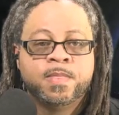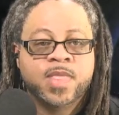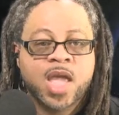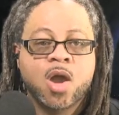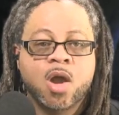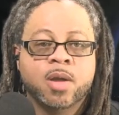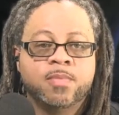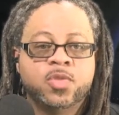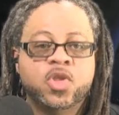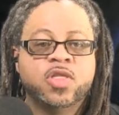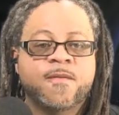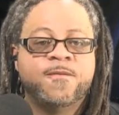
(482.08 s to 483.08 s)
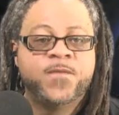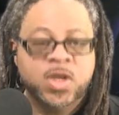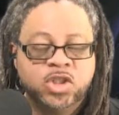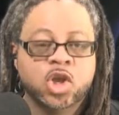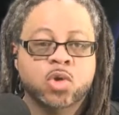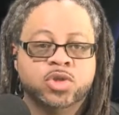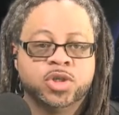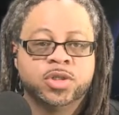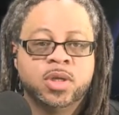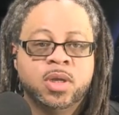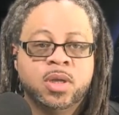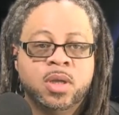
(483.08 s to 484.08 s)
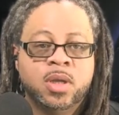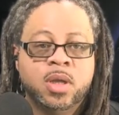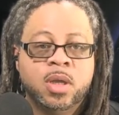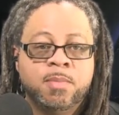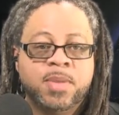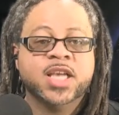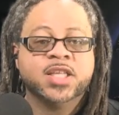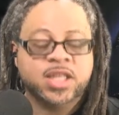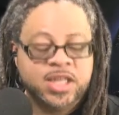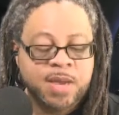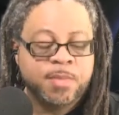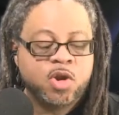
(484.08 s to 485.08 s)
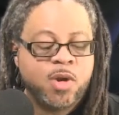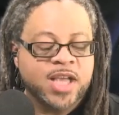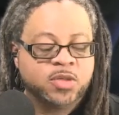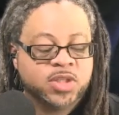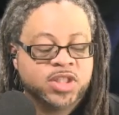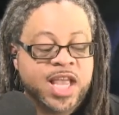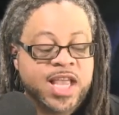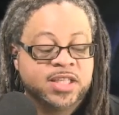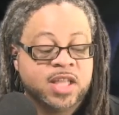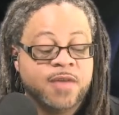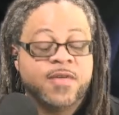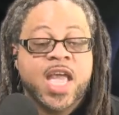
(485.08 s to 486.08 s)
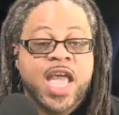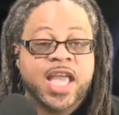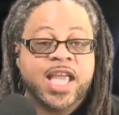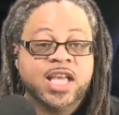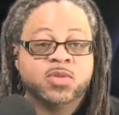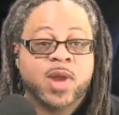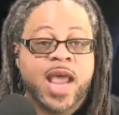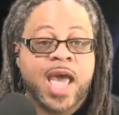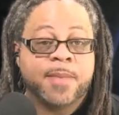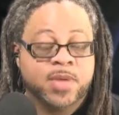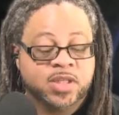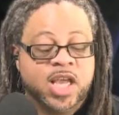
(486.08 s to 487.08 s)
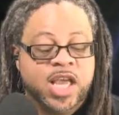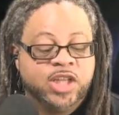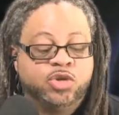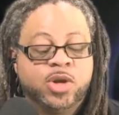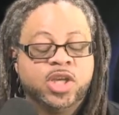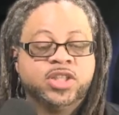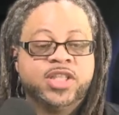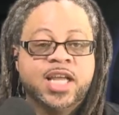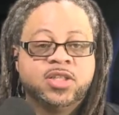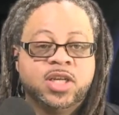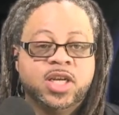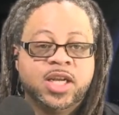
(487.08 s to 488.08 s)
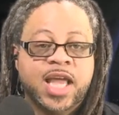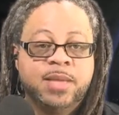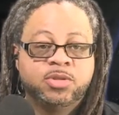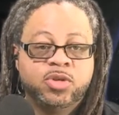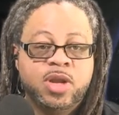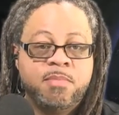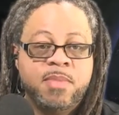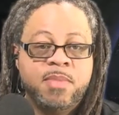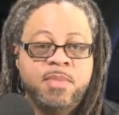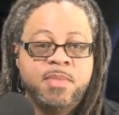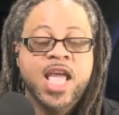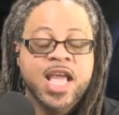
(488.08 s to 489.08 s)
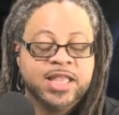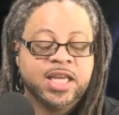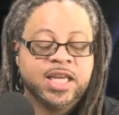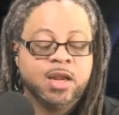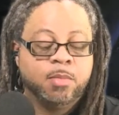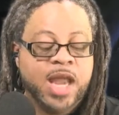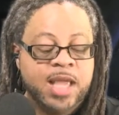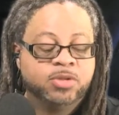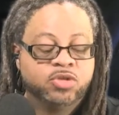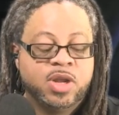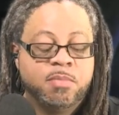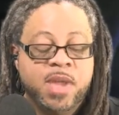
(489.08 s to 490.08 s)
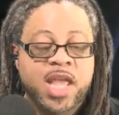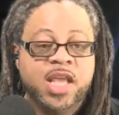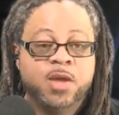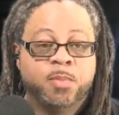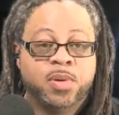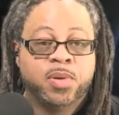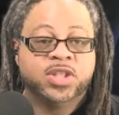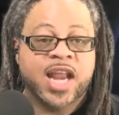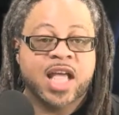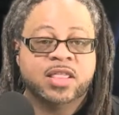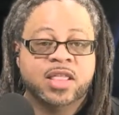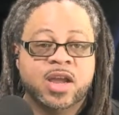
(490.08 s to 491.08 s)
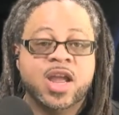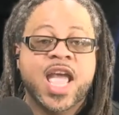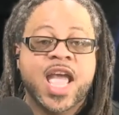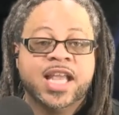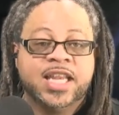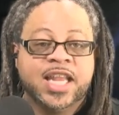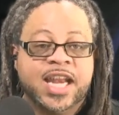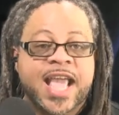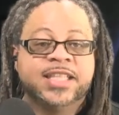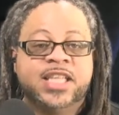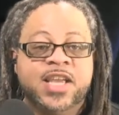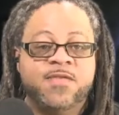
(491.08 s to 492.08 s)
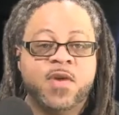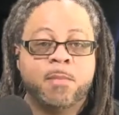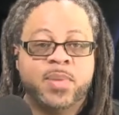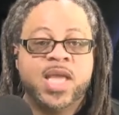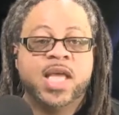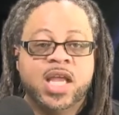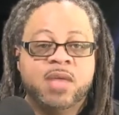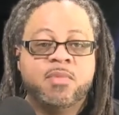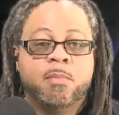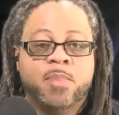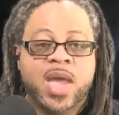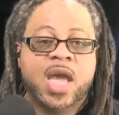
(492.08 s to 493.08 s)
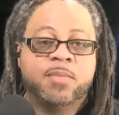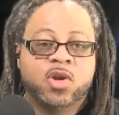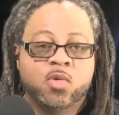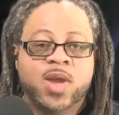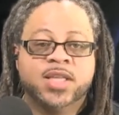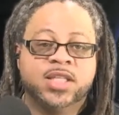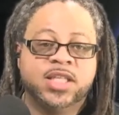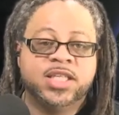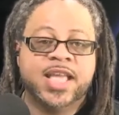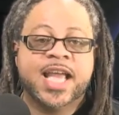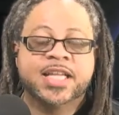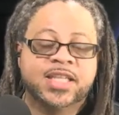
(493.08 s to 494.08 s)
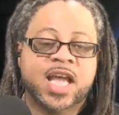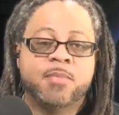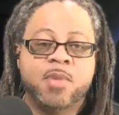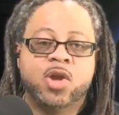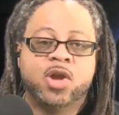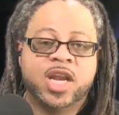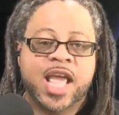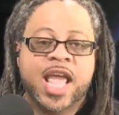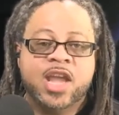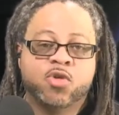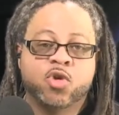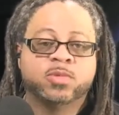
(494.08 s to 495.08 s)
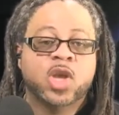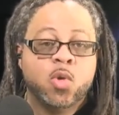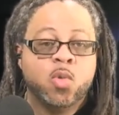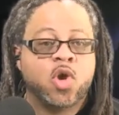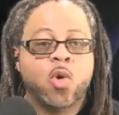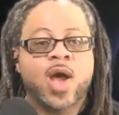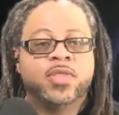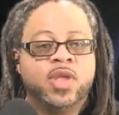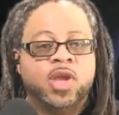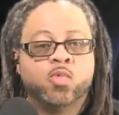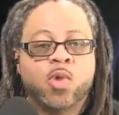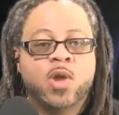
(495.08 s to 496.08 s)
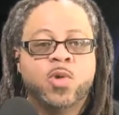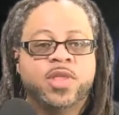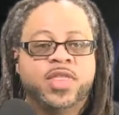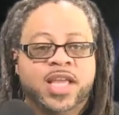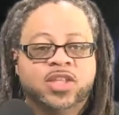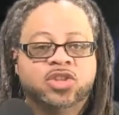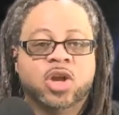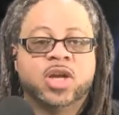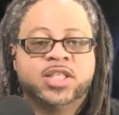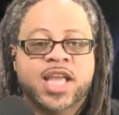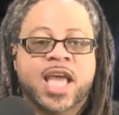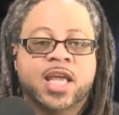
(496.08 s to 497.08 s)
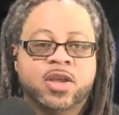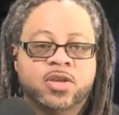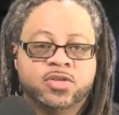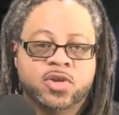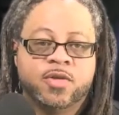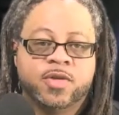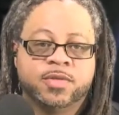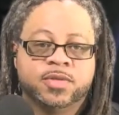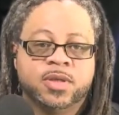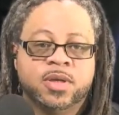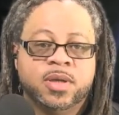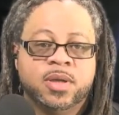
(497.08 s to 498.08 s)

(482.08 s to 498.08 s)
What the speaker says: They are. They're the foot soldiers. Because the Democrats will say stuff, and guess what happens? It trickles down to the lamestream media, and then the lamestream media puts it out there, and then Antifa, BLM, and BAM, and the rest of these anti-American hate groups will go out there and run with it and start attacking conservatives.